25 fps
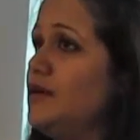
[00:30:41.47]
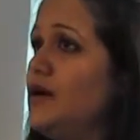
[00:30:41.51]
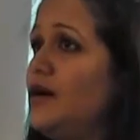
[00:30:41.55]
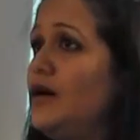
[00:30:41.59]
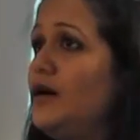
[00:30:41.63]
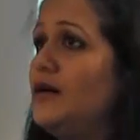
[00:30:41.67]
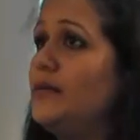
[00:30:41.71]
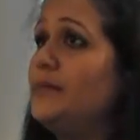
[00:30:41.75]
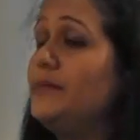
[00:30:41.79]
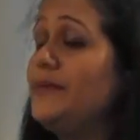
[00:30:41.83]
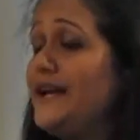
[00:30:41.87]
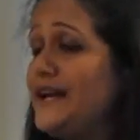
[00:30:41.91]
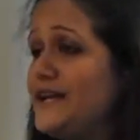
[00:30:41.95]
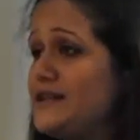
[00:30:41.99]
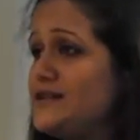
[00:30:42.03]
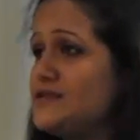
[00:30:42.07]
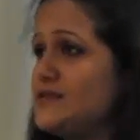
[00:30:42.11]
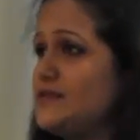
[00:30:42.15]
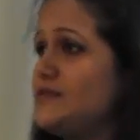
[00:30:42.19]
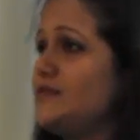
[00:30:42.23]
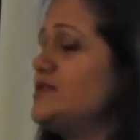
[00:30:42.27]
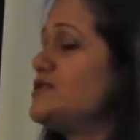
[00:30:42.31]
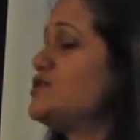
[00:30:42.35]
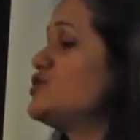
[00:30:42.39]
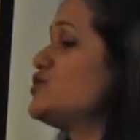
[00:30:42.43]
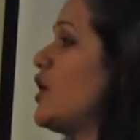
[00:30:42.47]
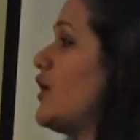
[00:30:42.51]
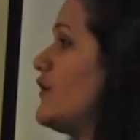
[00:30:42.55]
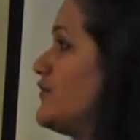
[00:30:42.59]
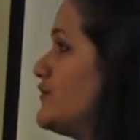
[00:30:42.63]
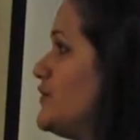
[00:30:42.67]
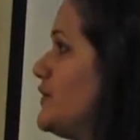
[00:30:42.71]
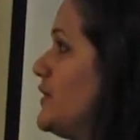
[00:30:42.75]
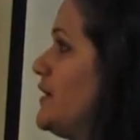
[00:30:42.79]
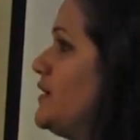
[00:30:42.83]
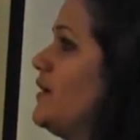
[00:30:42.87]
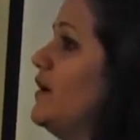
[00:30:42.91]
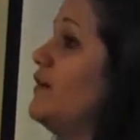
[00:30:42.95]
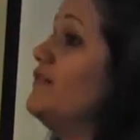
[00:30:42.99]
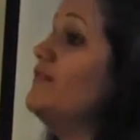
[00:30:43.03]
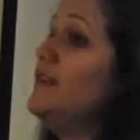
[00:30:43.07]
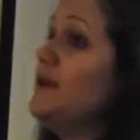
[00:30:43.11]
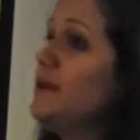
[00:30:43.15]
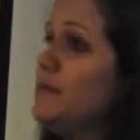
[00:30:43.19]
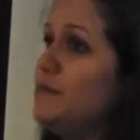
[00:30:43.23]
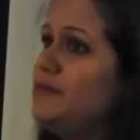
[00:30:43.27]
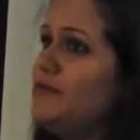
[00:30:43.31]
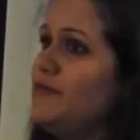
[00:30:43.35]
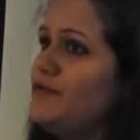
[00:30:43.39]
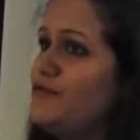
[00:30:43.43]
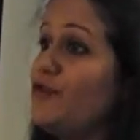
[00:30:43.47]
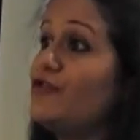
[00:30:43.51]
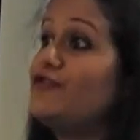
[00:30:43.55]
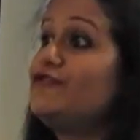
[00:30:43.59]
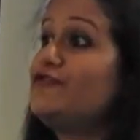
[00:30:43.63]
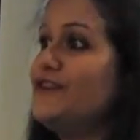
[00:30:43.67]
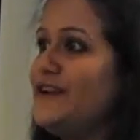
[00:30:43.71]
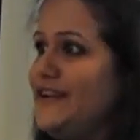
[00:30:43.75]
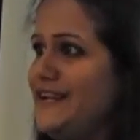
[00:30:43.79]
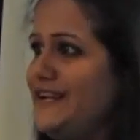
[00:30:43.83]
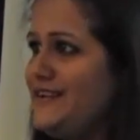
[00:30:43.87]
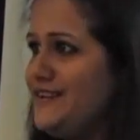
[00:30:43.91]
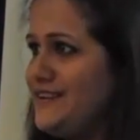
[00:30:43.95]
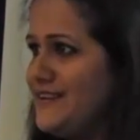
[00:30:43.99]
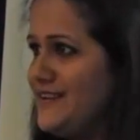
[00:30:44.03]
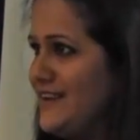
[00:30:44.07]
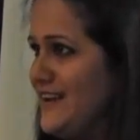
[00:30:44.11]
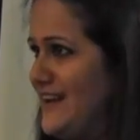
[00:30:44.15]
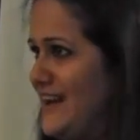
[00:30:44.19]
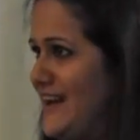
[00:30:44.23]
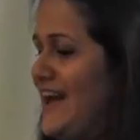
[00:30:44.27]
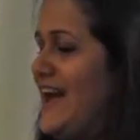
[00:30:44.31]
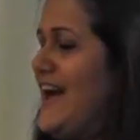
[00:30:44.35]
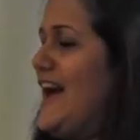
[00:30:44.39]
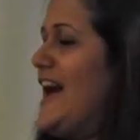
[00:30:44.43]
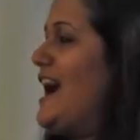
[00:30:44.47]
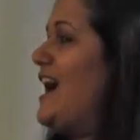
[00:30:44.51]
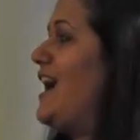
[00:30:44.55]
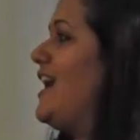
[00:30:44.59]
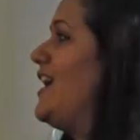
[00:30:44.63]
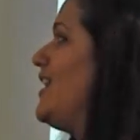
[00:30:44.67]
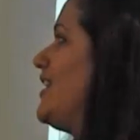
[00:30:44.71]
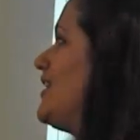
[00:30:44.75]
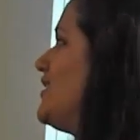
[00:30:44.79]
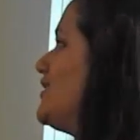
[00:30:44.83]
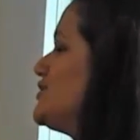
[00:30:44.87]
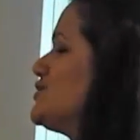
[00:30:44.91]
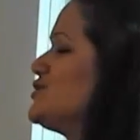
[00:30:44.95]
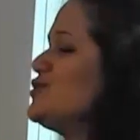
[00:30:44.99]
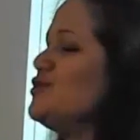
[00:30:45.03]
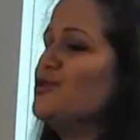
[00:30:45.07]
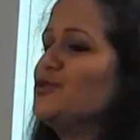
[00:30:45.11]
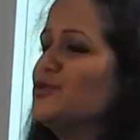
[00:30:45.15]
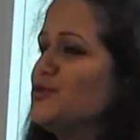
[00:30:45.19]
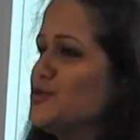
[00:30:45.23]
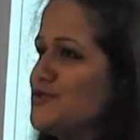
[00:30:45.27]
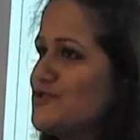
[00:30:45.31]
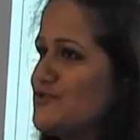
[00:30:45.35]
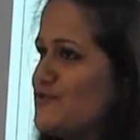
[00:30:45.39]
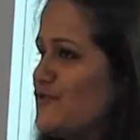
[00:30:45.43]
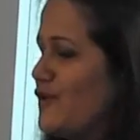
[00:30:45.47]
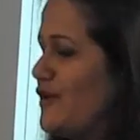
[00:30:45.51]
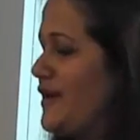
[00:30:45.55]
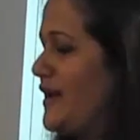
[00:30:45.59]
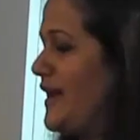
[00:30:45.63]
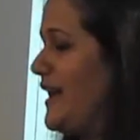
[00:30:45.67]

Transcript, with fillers: uh, made this software available for free uh, to use for